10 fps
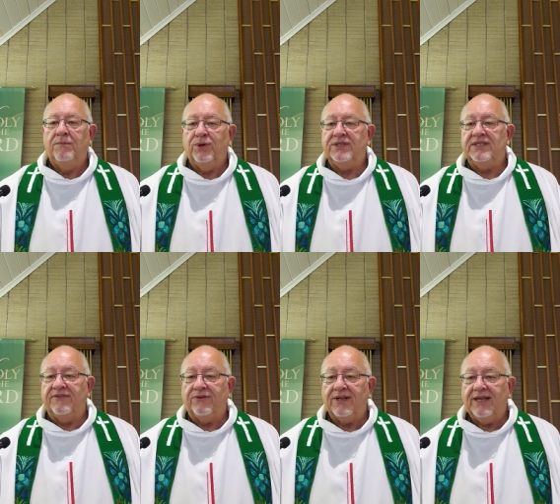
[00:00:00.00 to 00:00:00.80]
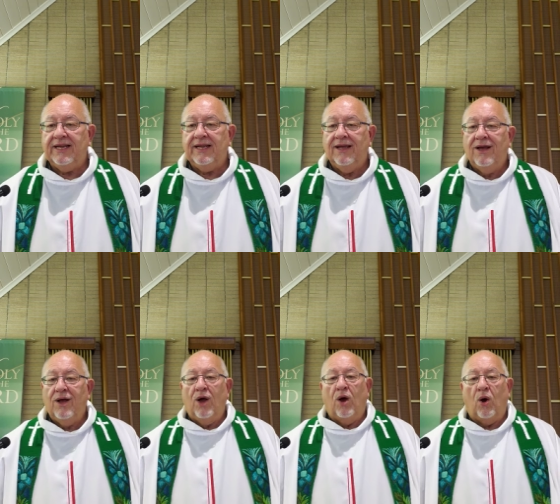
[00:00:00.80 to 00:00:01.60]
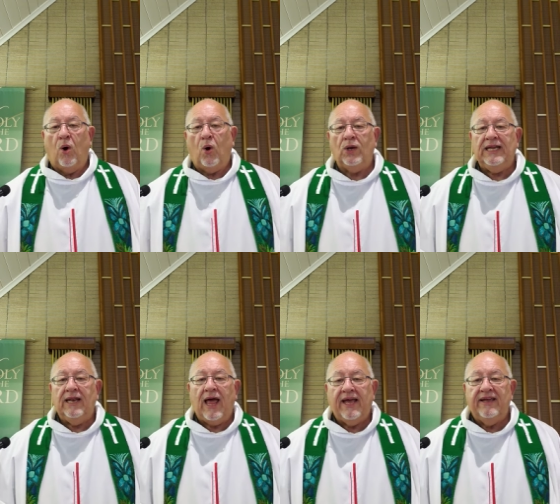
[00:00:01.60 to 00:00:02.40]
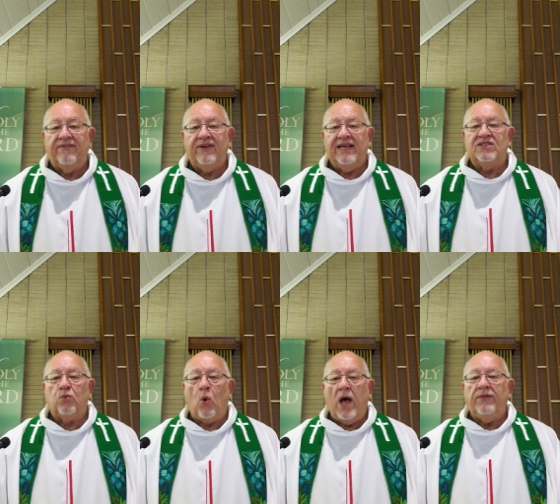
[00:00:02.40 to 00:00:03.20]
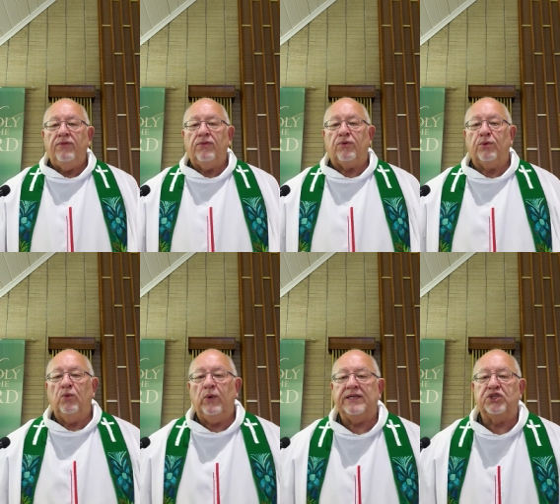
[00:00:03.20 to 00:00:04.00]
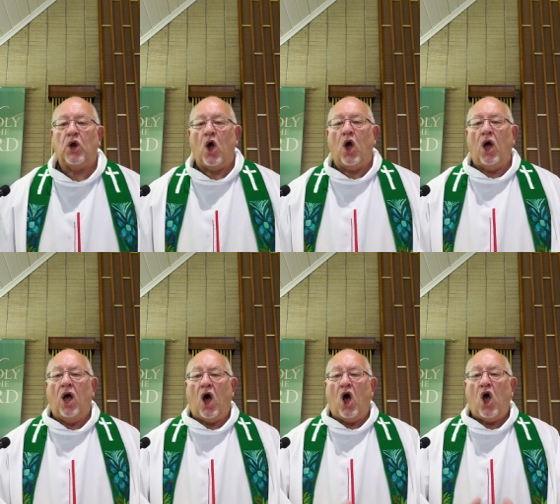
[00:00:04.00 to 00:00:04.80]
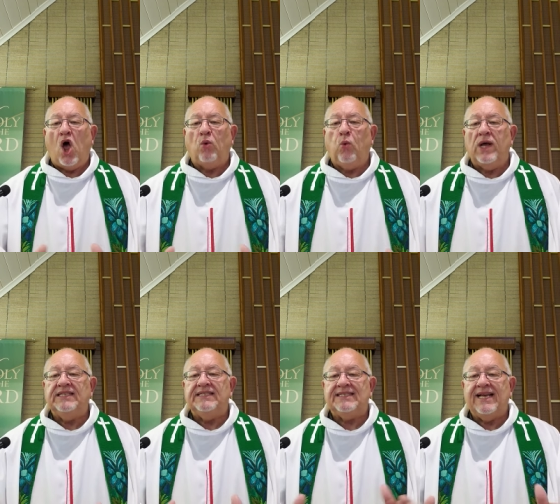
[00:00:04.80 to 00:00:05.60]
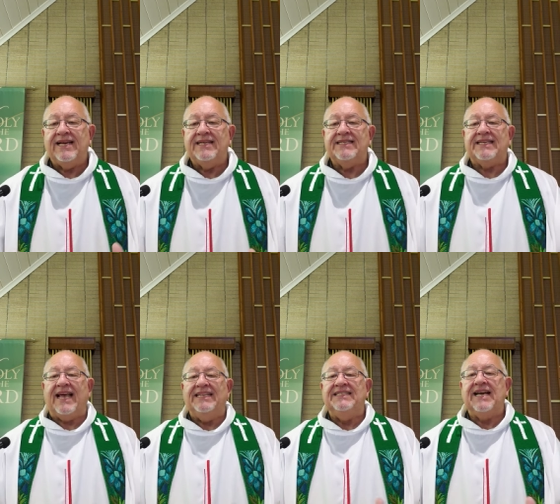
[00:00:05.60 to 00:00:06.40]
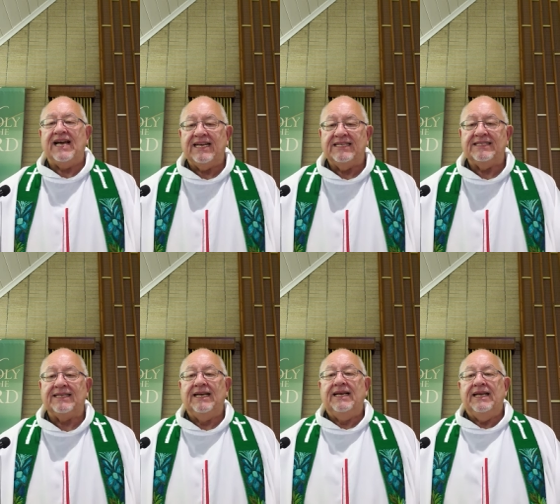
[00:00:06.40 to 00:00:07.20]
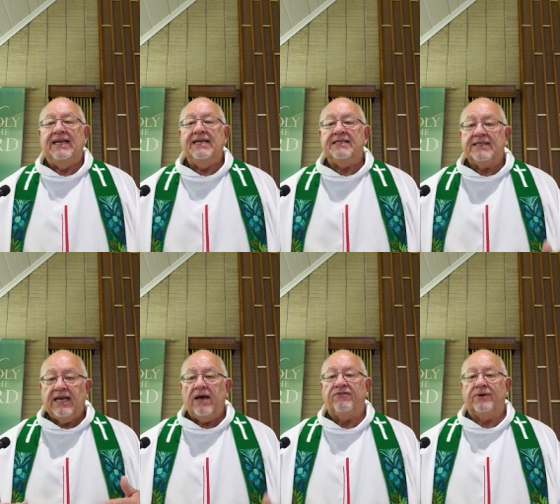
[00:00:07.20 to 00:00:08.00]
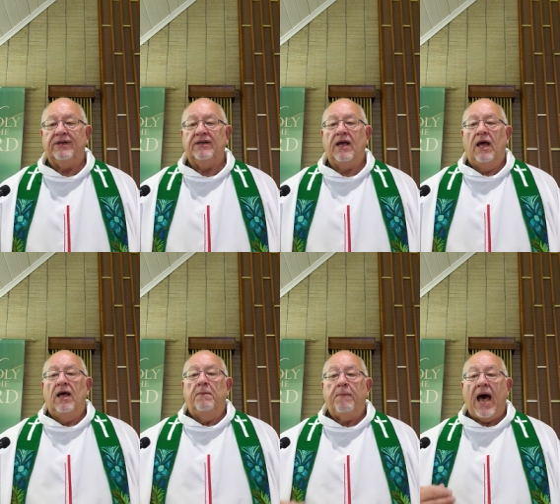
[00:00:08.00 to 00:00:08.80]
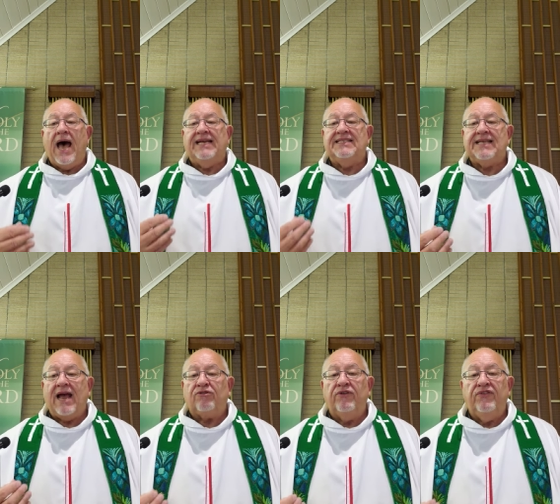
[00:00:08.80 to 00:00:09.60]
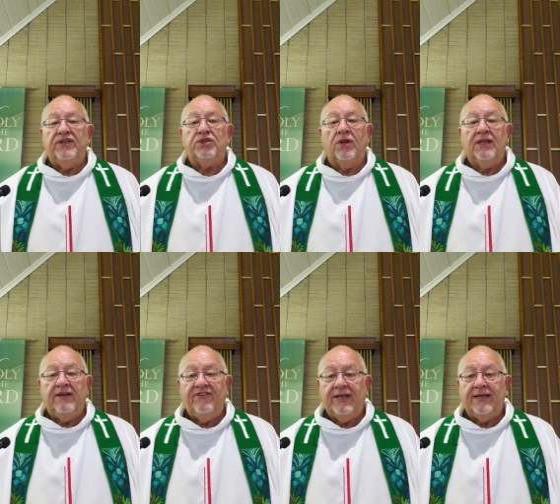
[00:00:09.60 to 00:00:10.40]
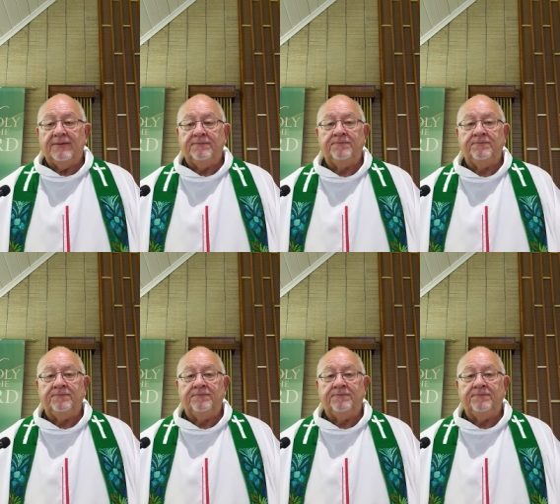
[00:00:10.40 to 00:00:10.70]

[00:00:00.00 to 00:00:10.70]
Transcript: Put differently, a holy life is one through which all one says and does is governed by sacrificial living.